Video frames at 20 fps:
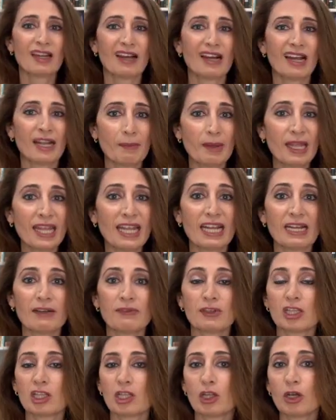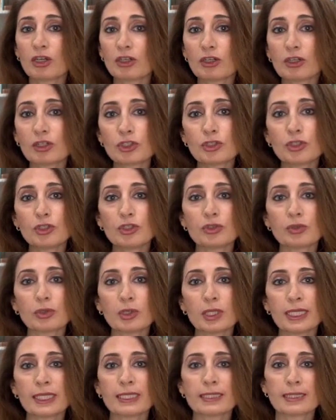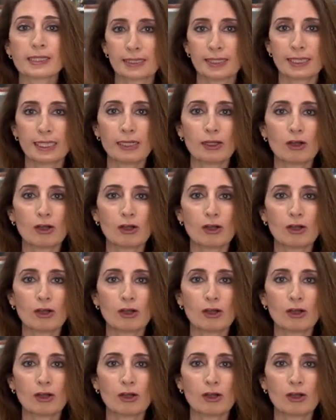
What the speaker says: I may have a longer to-do list sitting